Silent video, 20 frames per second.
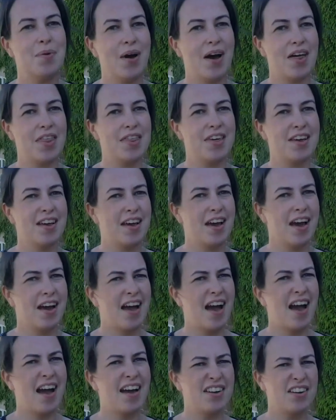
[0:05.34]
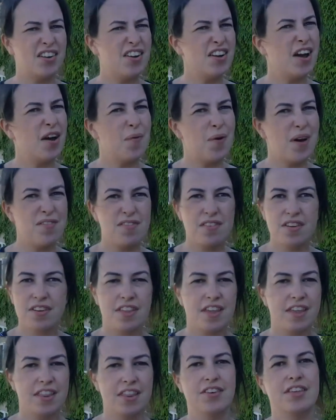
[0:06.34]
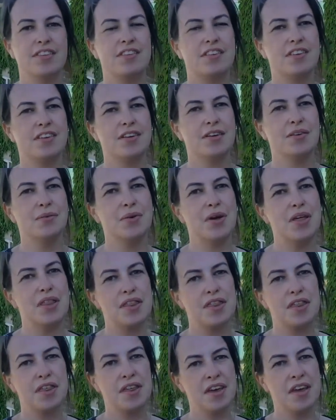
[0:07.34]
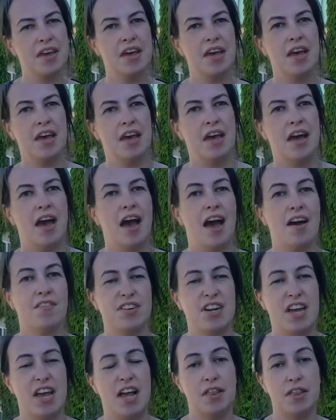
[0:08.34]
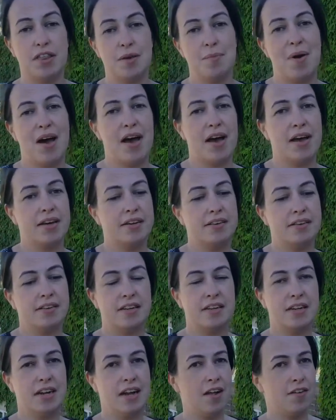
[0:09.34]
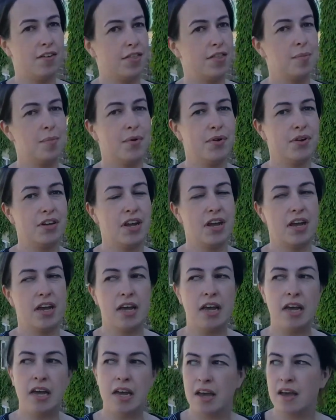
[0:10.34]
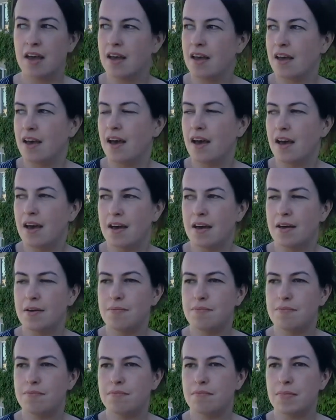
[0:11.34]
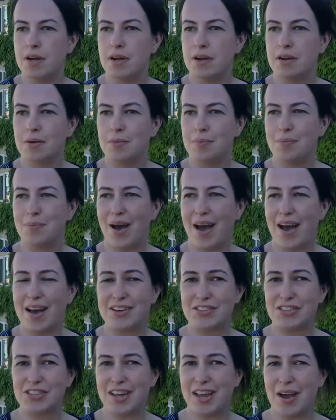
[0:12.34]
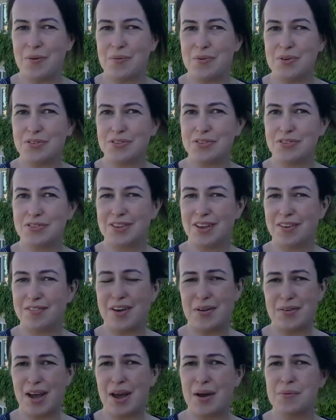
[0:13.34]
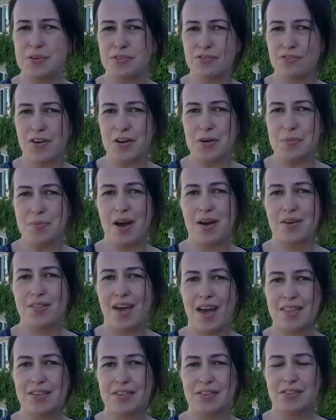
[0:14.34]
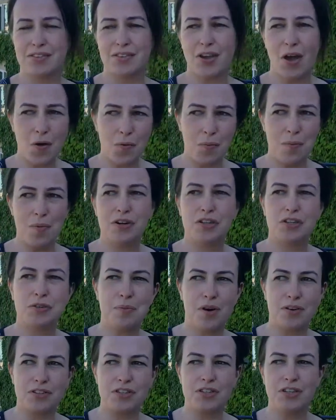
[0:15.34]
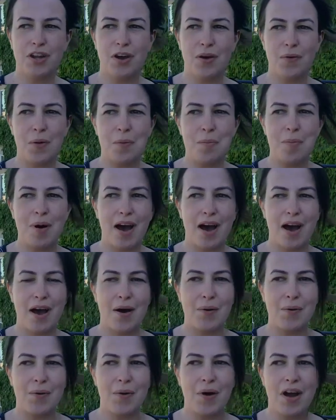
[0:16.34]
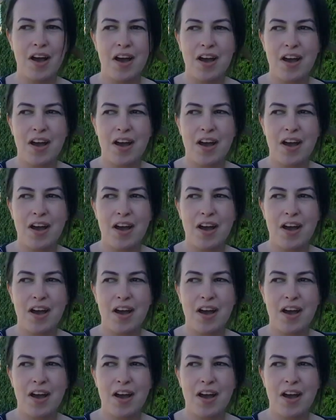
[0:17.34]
but I think I kind of know everything there is to do with having a healthy mind and a healthy body. But actually, I found out I was wrong about that. There's so much more to know about